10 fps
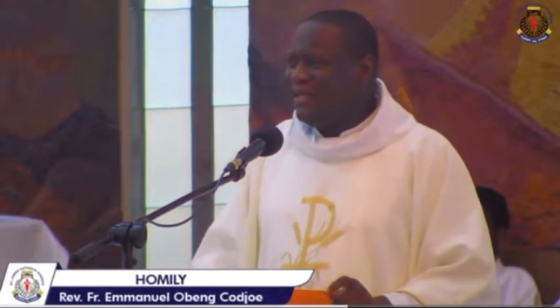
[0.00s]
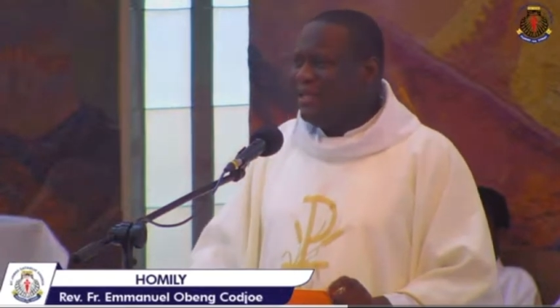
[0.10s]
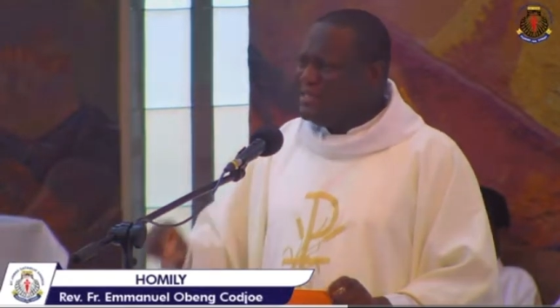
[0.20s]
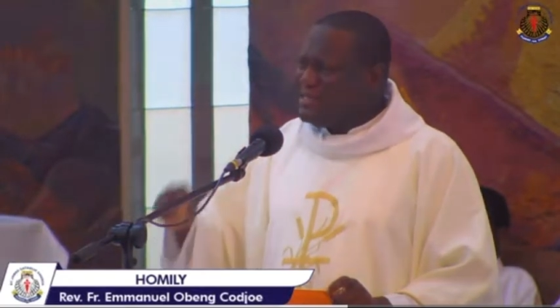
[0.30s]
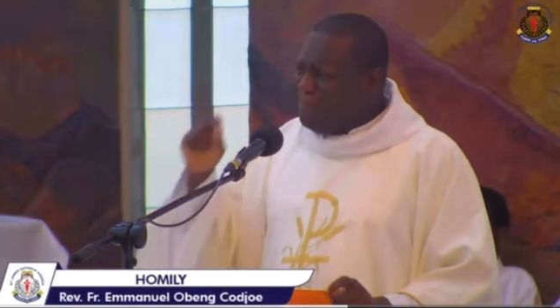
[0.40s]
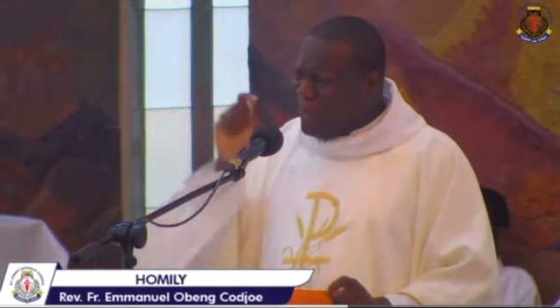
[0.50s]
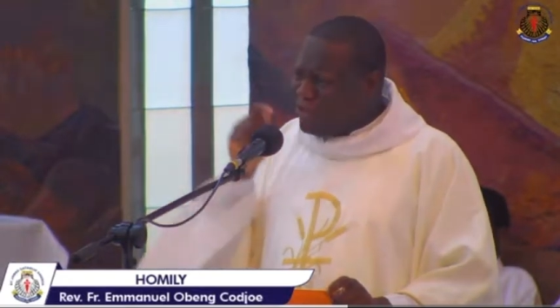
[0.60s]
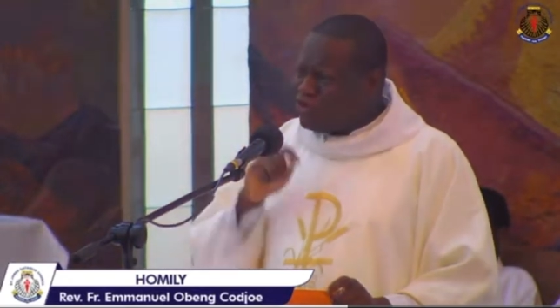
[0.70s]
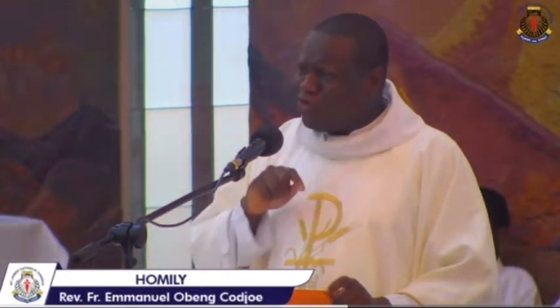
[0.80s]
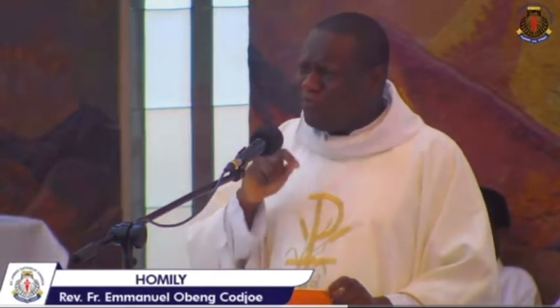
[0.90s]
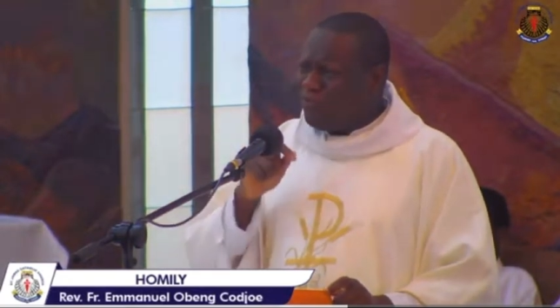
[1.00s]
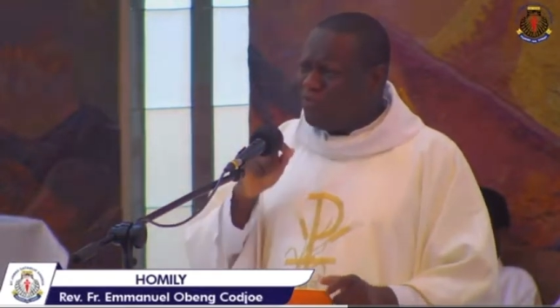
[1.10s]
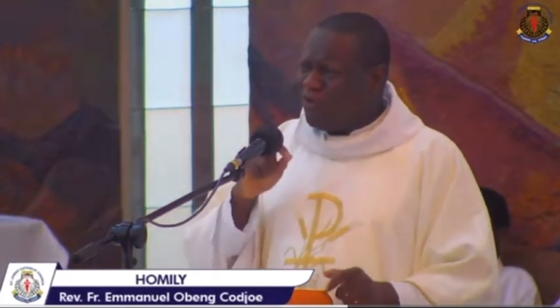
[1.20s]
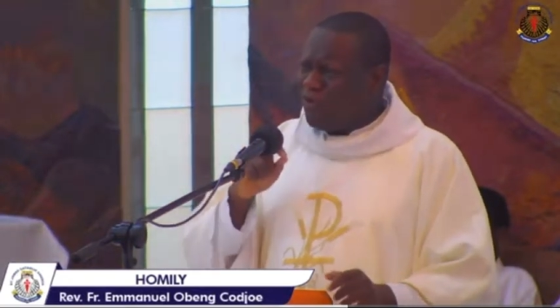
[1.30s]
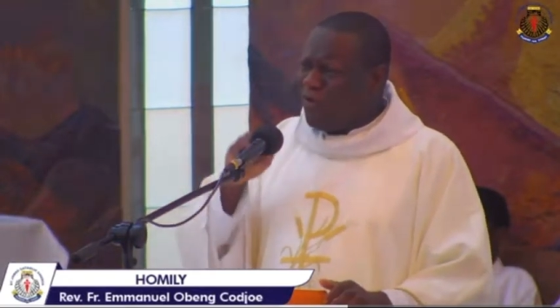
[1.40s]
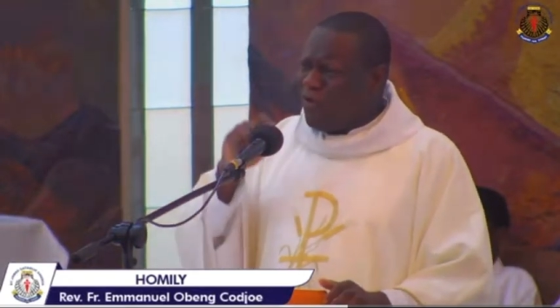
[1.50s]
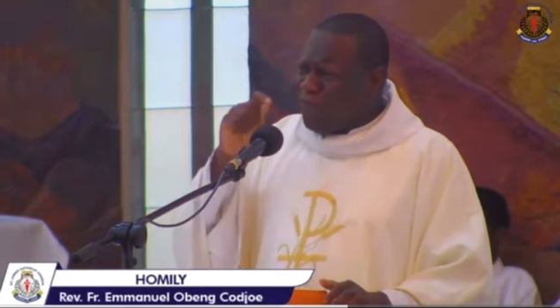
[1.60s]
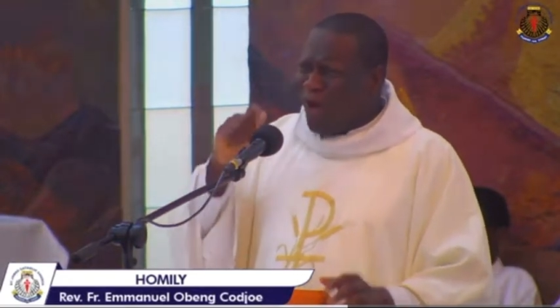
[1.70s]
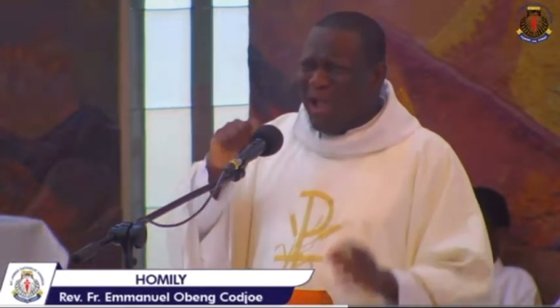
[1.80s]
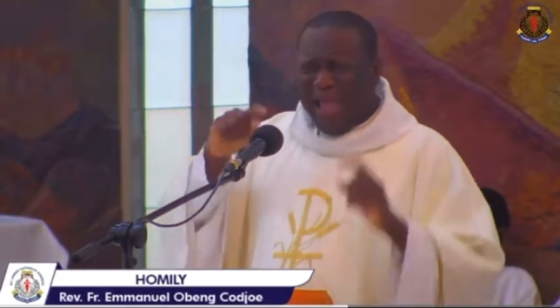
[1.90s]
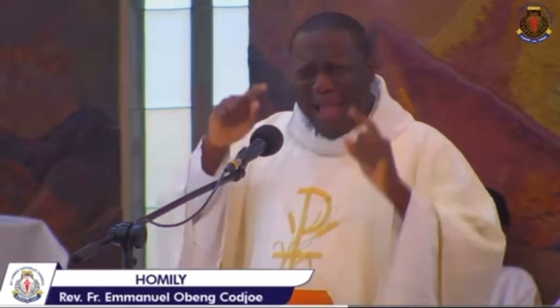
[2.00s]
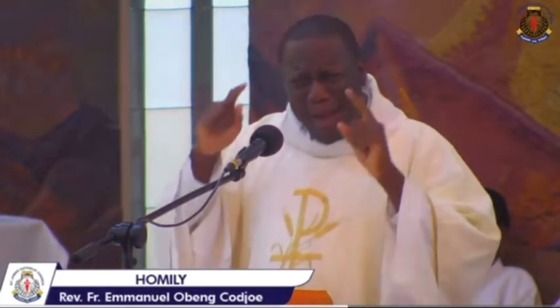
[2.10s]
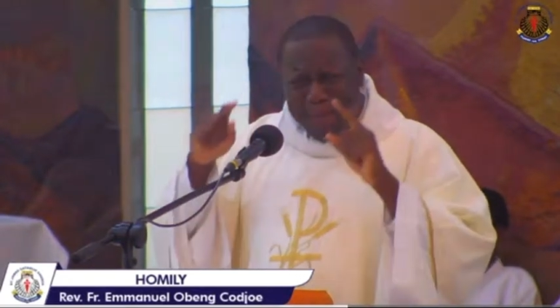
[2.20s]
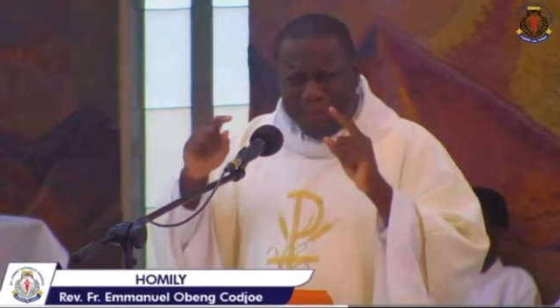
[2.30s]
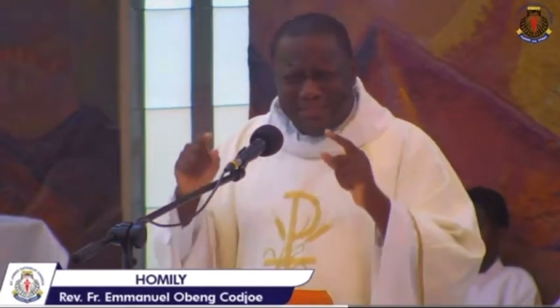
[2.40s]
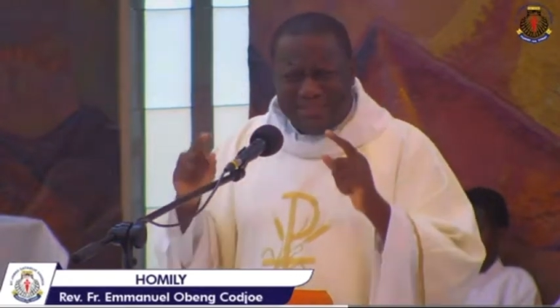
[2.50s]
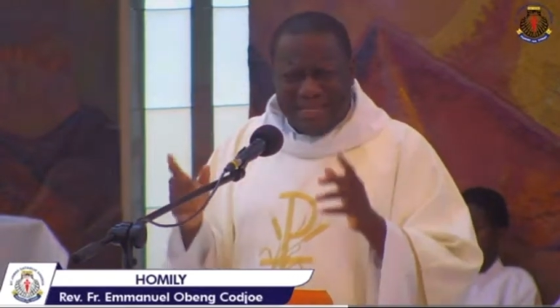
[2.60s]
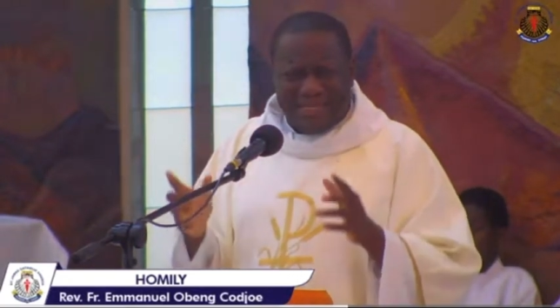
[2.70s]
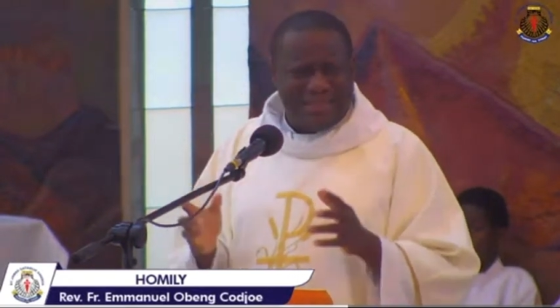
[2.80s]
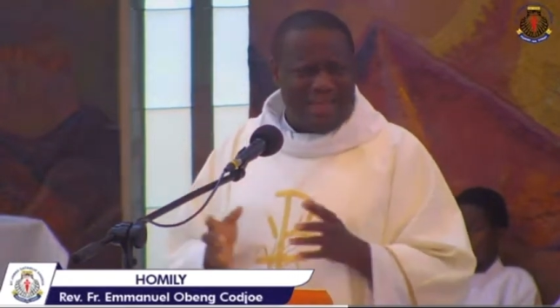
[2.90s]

He is a patron for a happy death.